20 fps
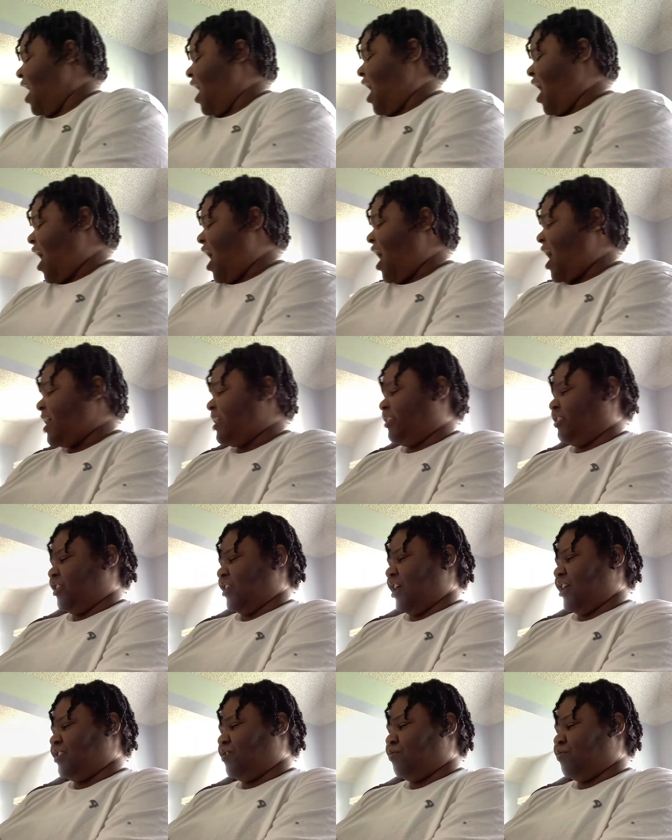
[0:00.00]
I
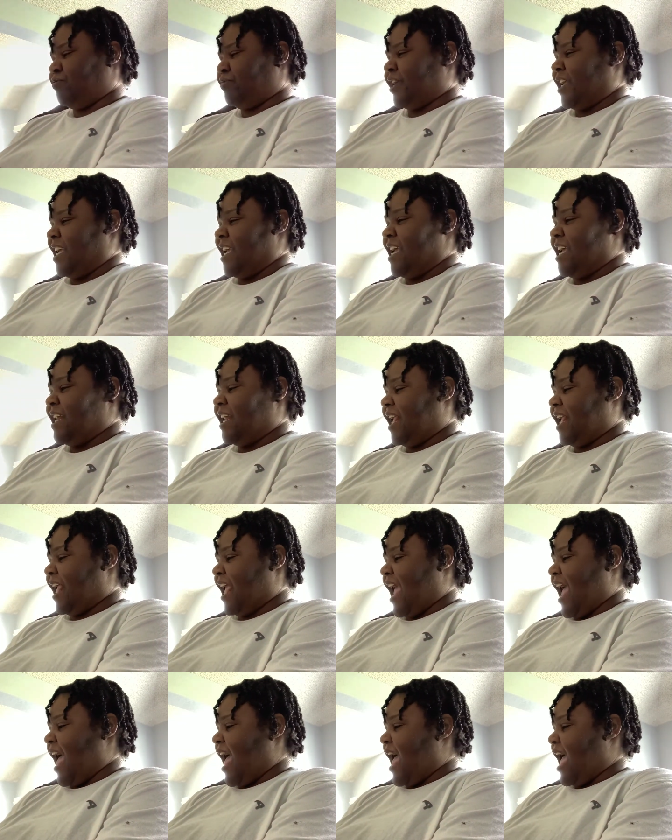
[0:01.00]
just read
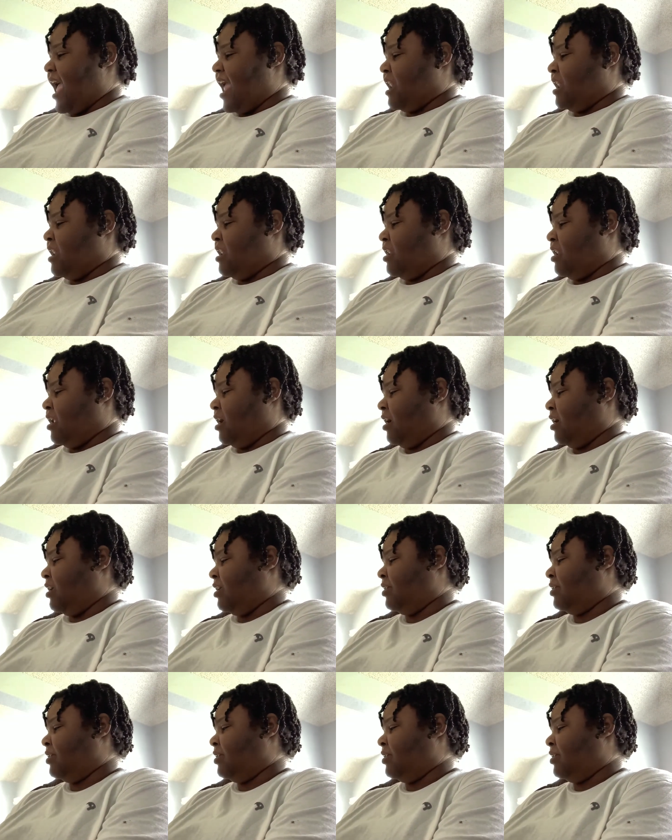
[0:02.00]
again.